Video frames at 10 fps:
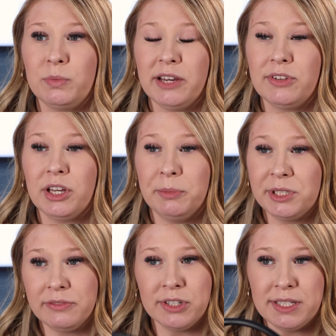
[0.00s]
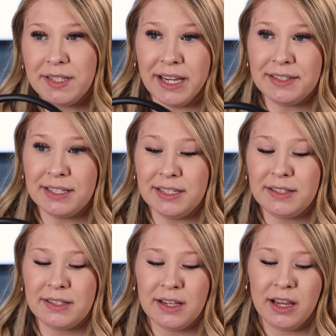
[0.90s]
we have a couple different
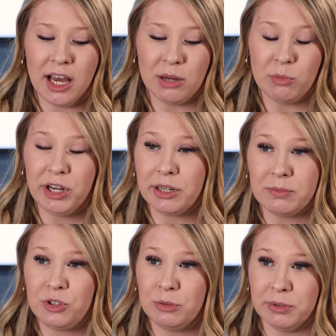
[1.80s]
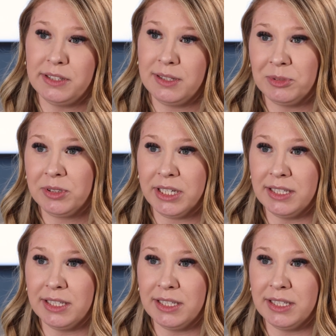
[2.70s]
sizes when it comes to pre-assembled